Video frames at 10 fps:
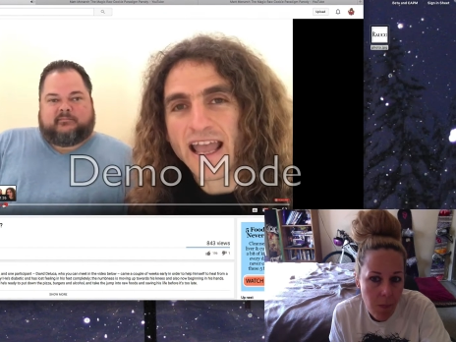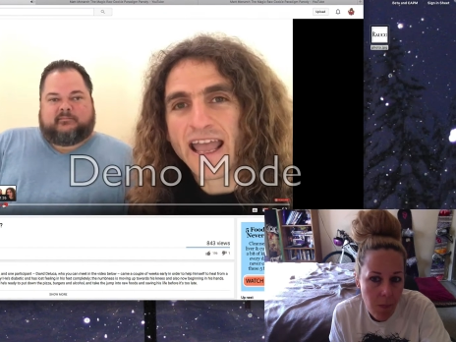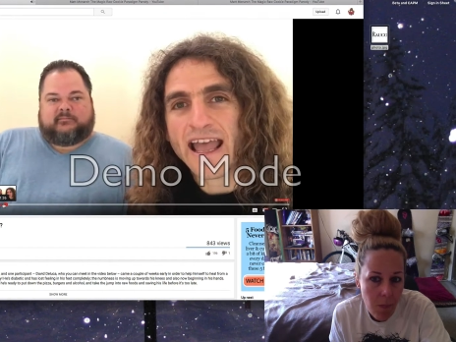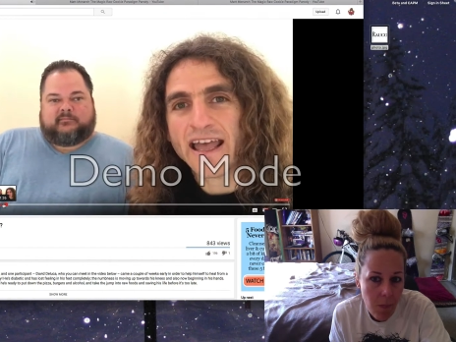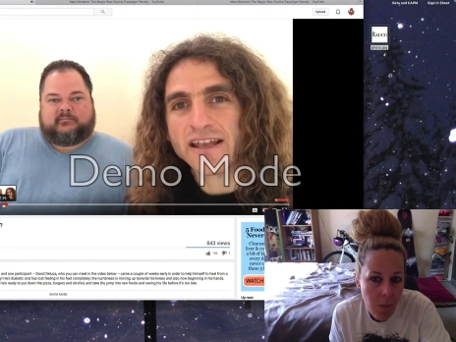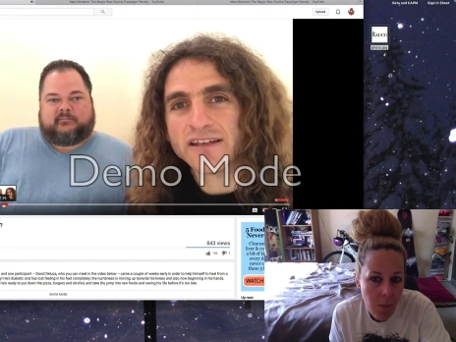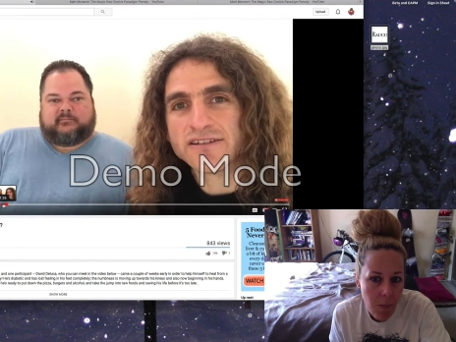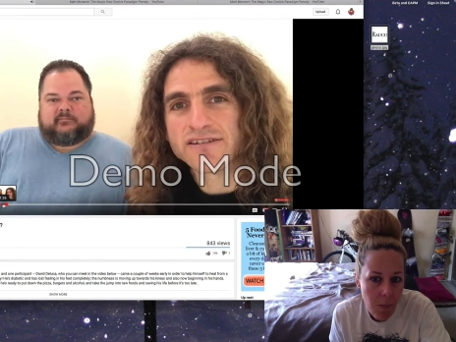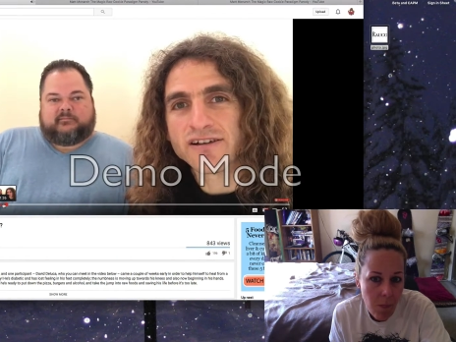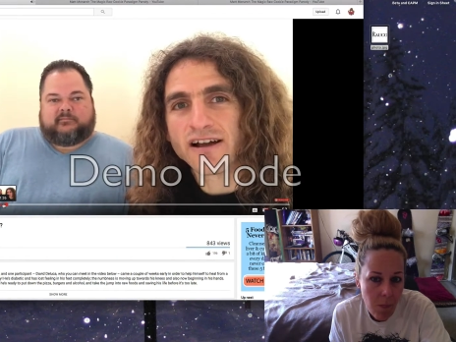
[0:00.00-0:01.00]

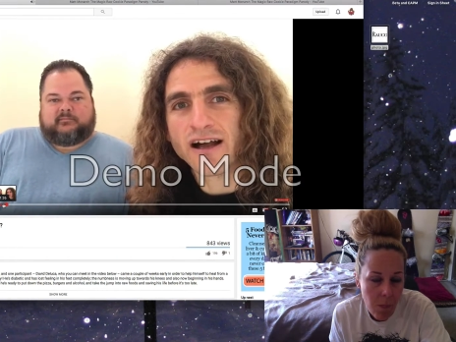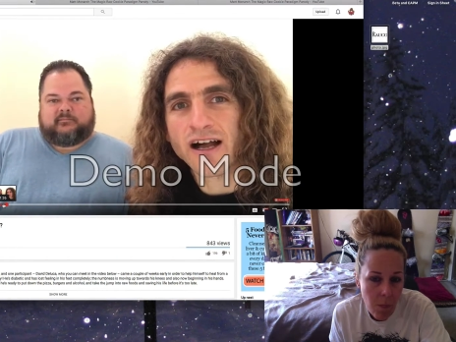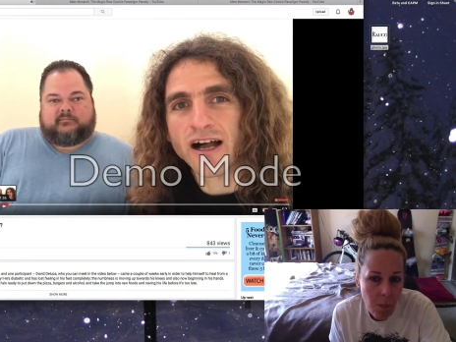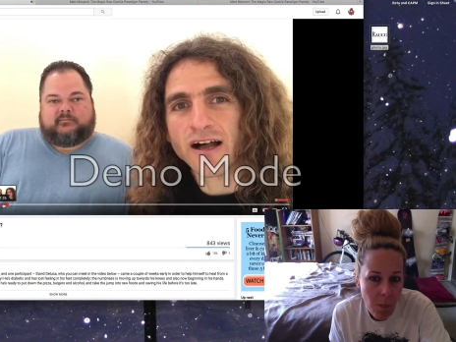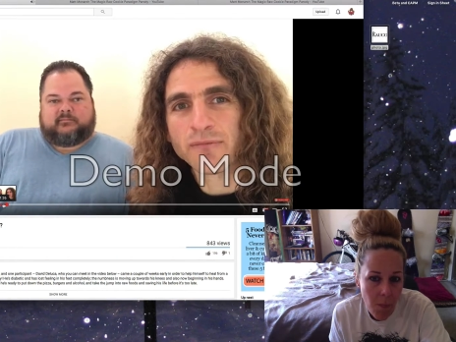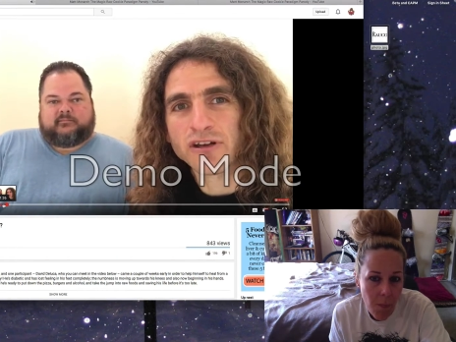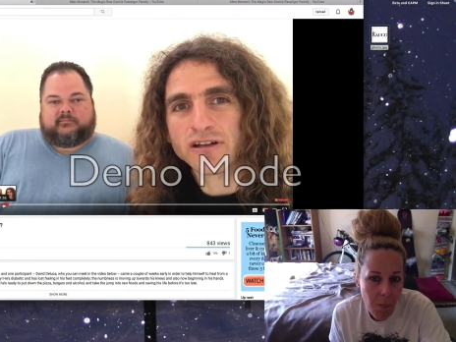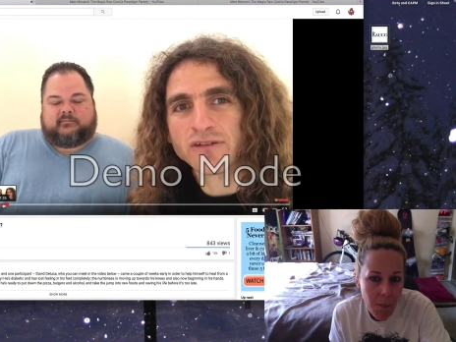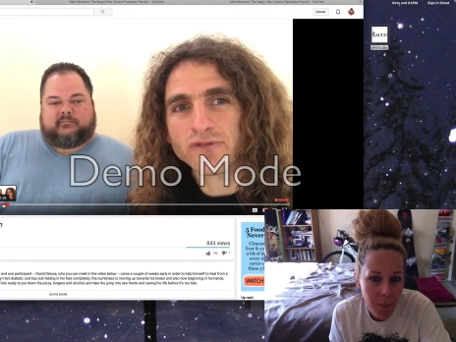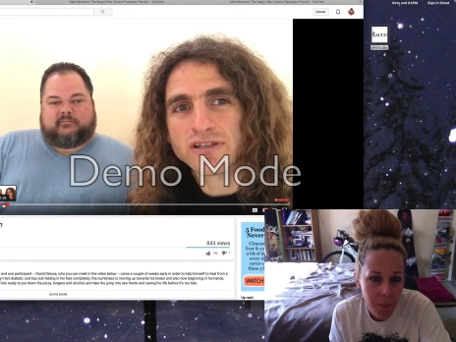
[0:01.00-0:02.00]
Speaker 1: And I'm going
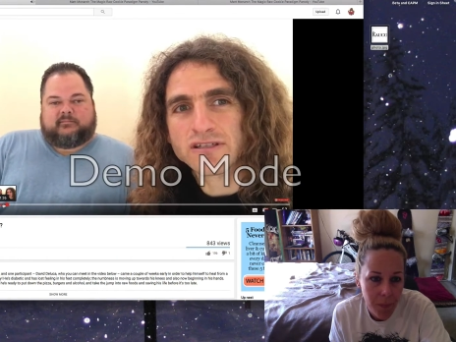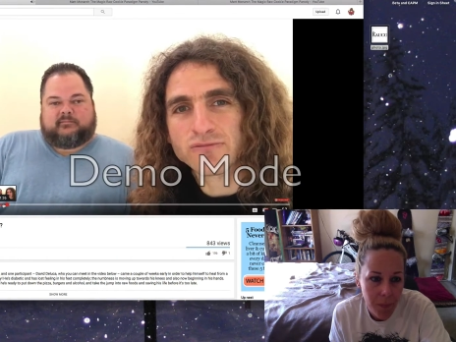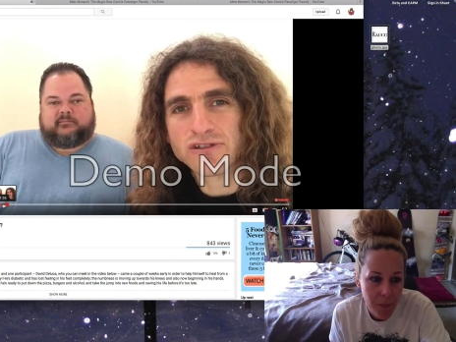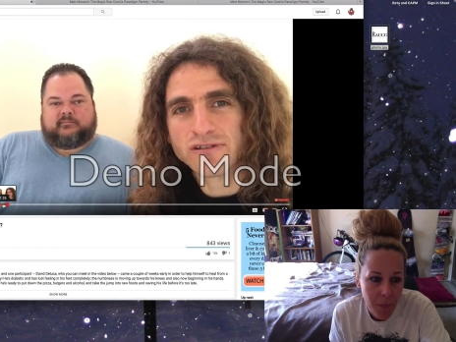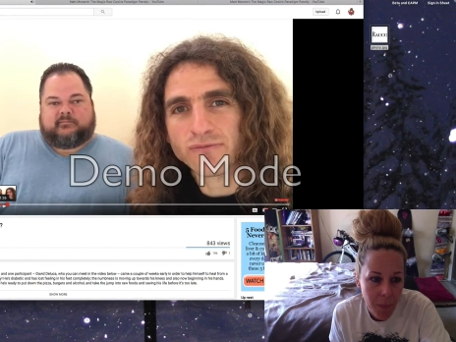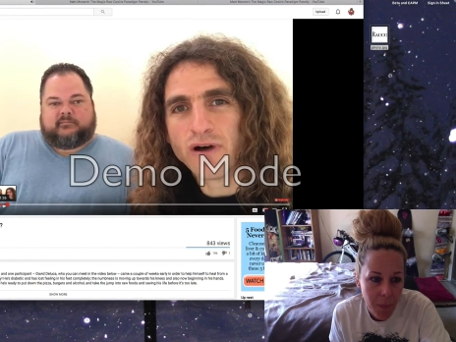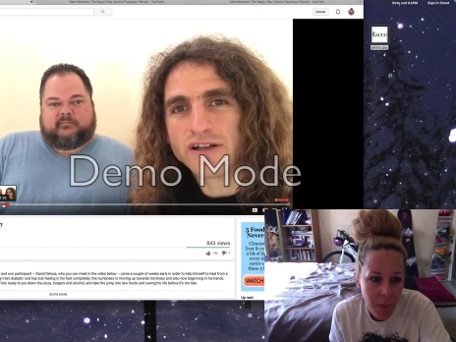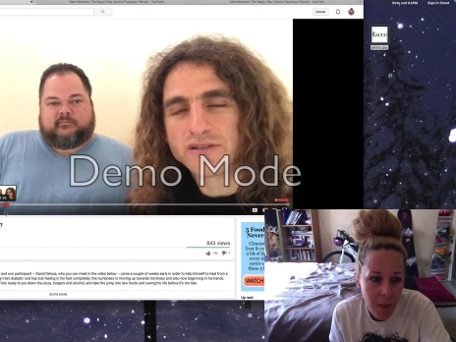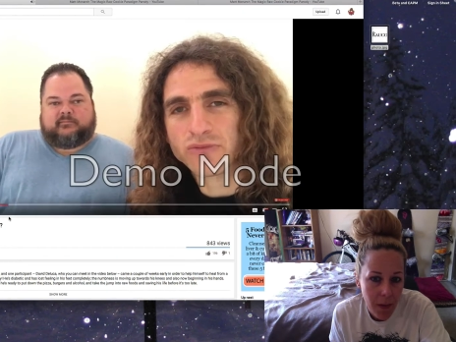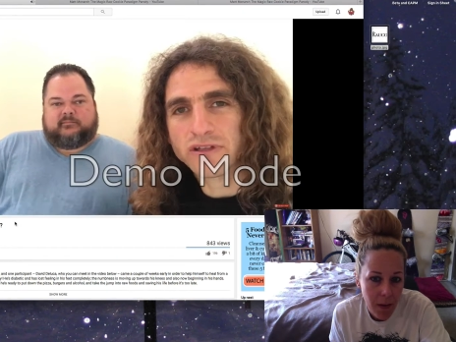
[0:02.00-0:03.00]
to convince him to
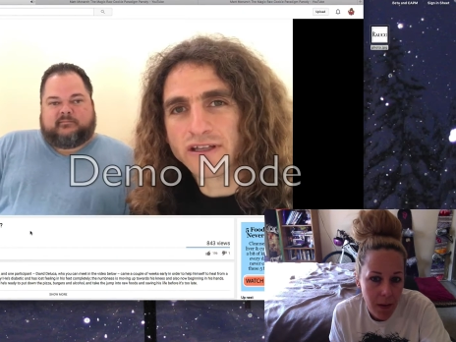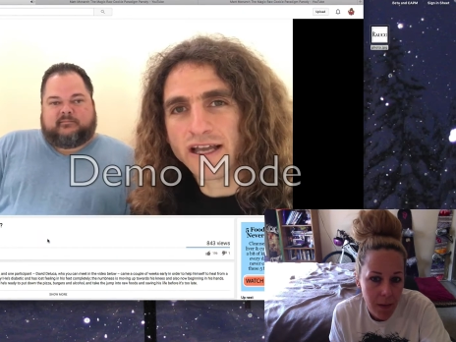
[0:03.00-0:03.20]
possibly